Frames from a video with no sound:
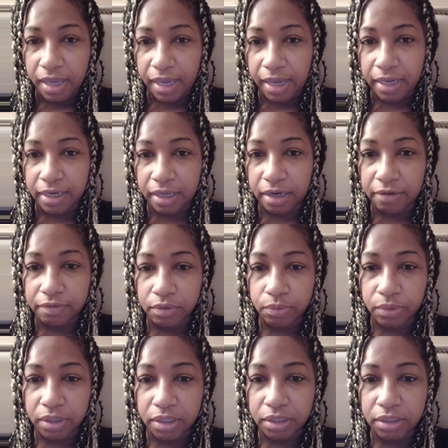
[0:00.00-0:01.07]
and not
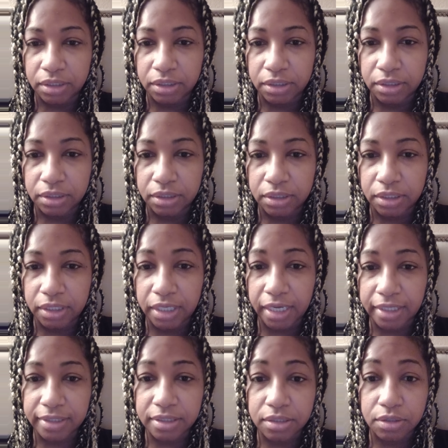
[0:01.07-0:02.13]
everyone
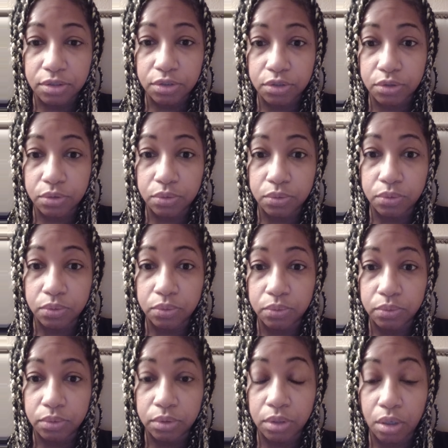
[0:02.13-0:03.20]
gets to
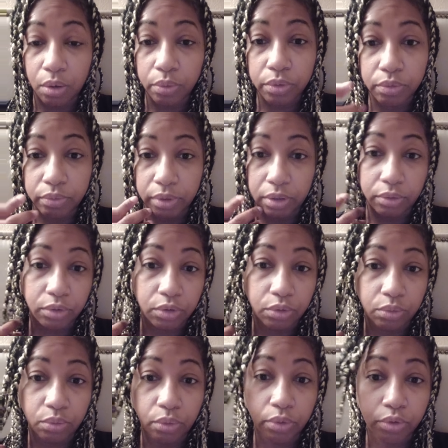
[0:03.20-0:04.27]
know the real
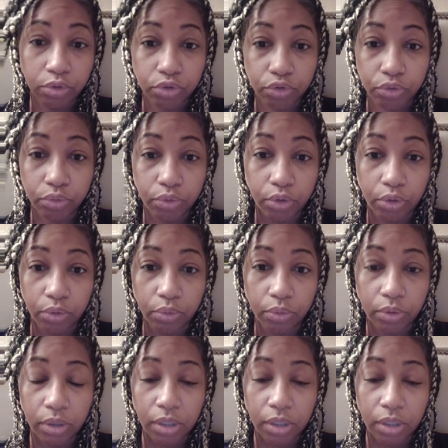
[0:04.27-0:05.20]
you or the true you